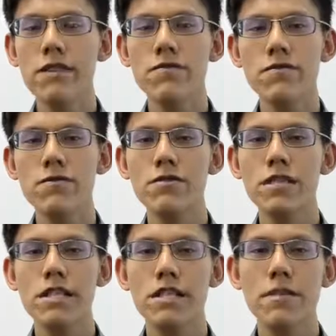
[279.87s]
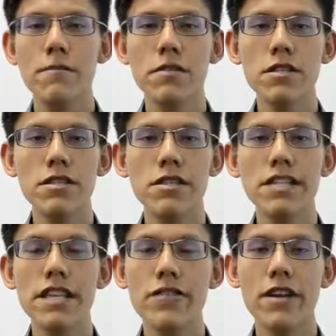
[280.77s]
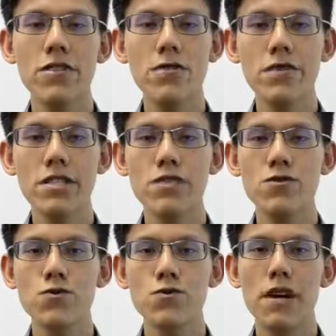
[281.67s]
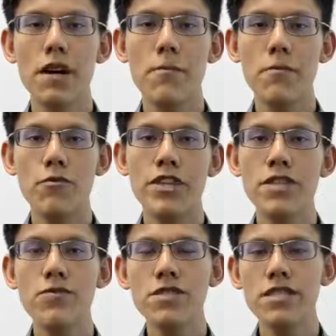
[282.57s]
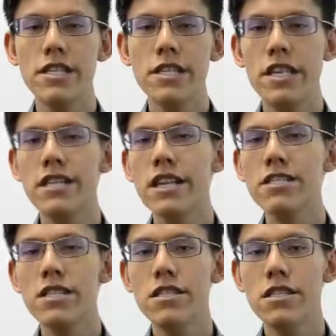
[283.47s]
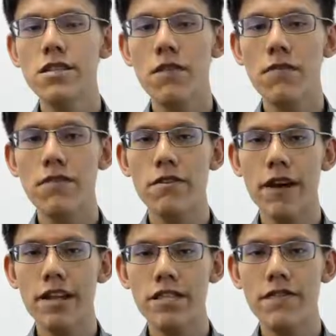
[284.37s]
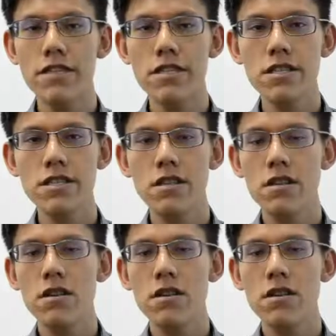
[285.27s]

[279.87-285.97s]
And also the third thing that you can do is to reduce the intensity of your activities.